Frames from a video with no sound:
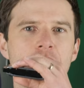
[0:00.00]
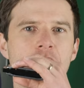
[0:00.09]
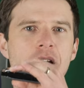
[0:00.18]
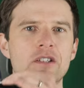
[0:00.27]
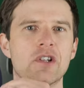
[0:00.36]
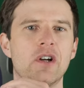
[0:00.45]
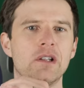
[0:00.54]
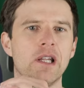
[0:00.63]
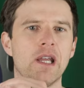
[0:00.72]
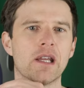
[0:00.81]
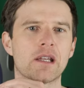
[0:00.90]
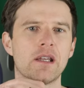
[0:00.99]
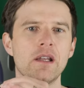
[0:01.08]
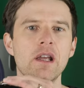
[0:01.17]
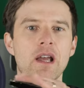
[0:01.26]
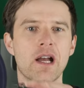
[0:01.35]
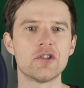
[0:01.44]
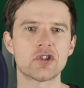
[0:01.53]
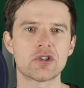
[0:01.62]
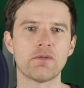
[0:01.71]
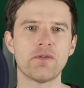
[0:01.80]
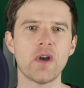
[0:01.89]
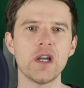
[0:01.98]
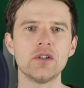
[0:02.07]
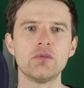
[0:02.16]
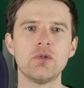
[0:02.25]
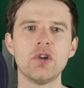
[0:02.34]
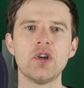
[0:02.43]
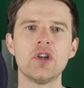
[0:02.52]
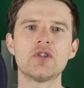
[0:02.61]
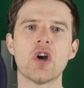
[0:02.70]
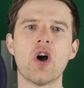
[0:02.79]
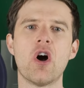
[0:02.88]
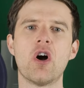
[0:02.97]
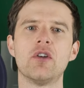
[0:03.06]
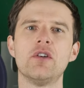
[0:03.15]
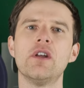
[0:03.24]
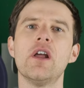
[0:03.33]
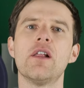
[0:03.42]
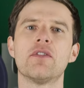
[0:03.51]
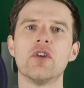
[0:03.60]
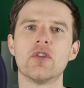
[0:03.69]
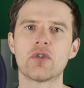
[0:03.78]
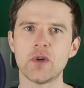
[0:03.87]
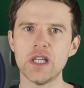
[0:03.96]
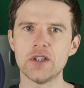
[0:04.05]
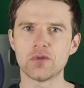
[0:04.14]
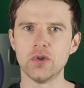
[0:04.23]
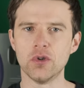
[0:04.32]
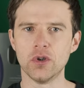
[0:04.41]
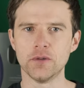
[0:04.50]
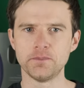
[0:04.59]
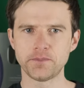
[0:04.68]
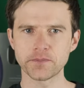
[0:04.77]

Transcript: that's our lick. And just a final word on the 3 draw.